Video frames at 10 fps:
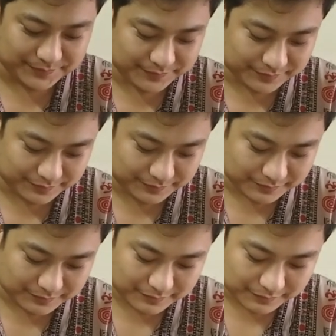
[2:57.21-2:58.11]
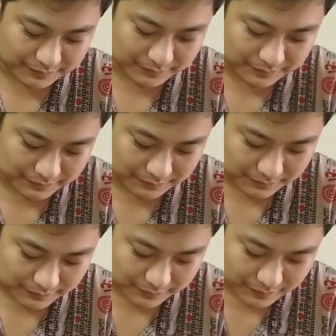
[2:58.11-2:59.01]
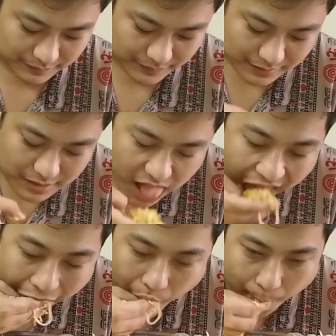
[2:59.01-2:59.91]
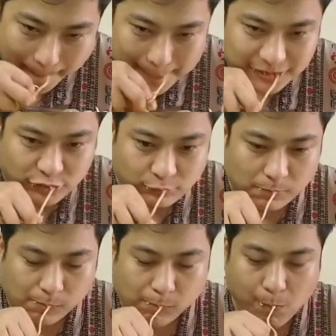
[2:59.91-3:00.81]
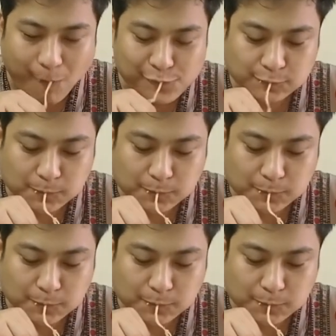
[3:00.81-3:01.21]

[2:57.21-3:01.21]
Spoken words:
(silence)